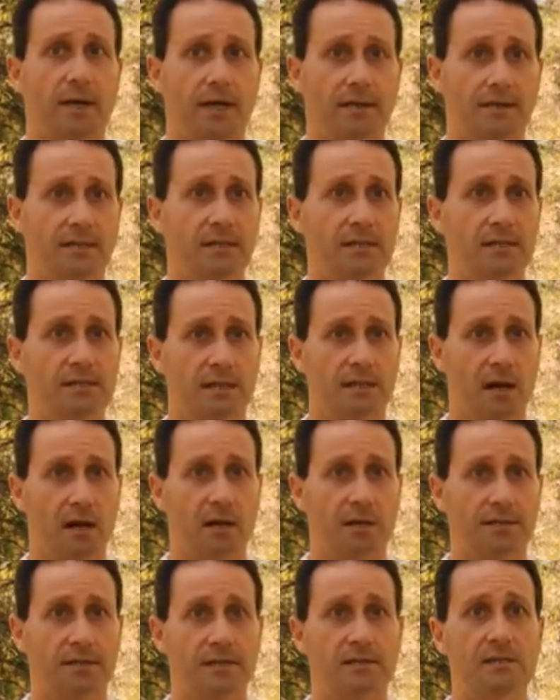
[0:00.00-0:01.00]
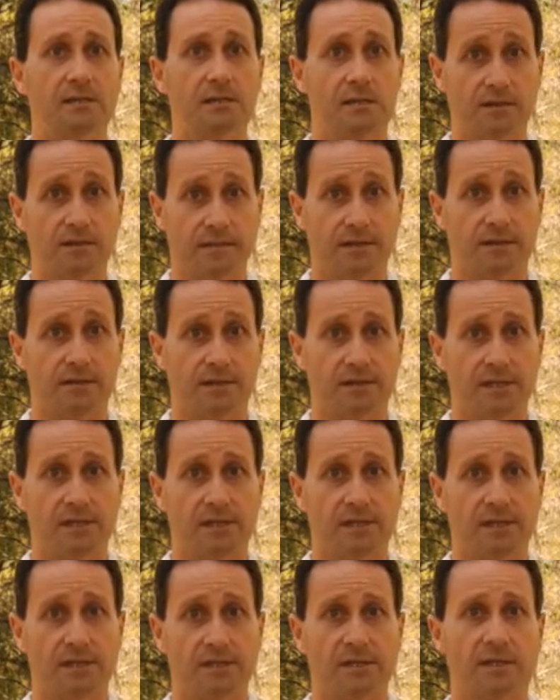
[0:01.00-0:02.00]
And these are these
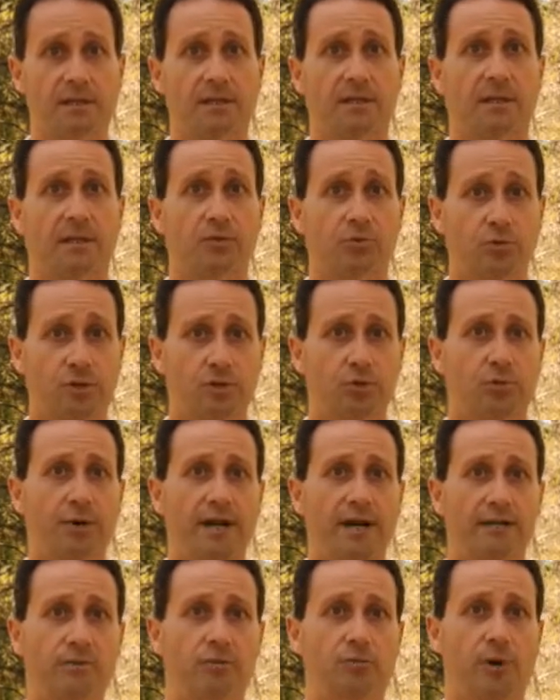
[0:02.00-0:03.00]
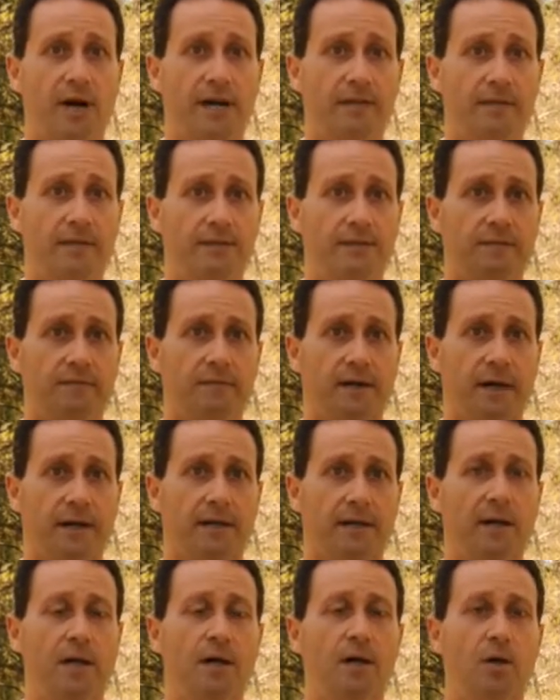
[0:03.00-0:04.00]
differences that we try to identify.